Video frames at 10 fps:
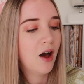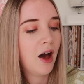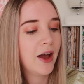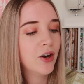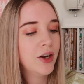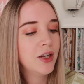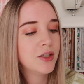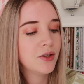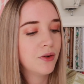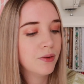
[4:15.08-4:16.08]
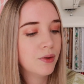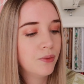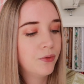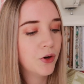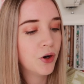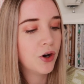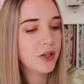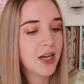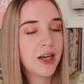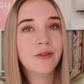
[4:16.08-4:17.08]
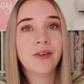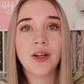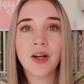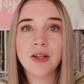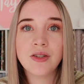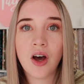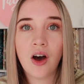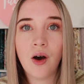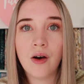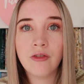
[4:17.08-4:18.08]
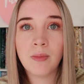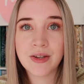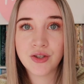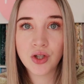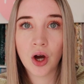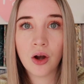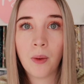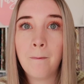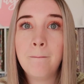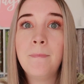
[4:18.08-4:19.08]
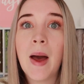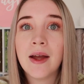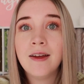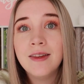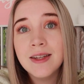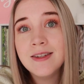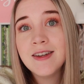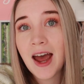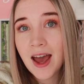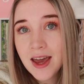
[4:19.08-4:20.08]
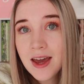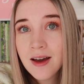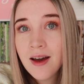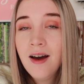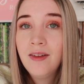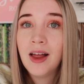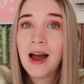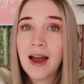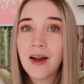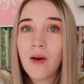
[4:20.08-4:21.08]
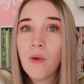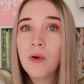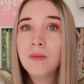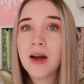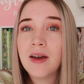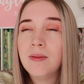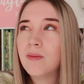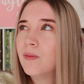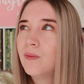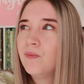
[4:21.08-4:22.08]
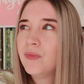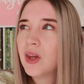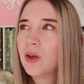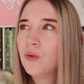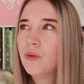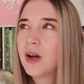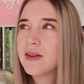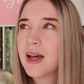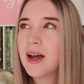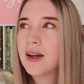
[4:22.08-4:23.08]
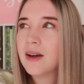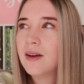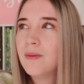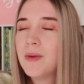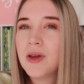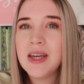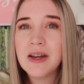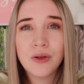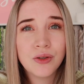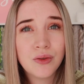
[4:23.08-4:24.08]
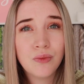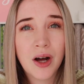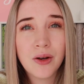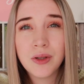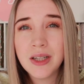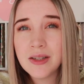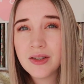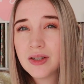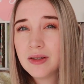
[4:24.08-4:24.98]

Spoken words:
I got it for taking photos of my stock back in the day, like when I was like maybe year 1 or year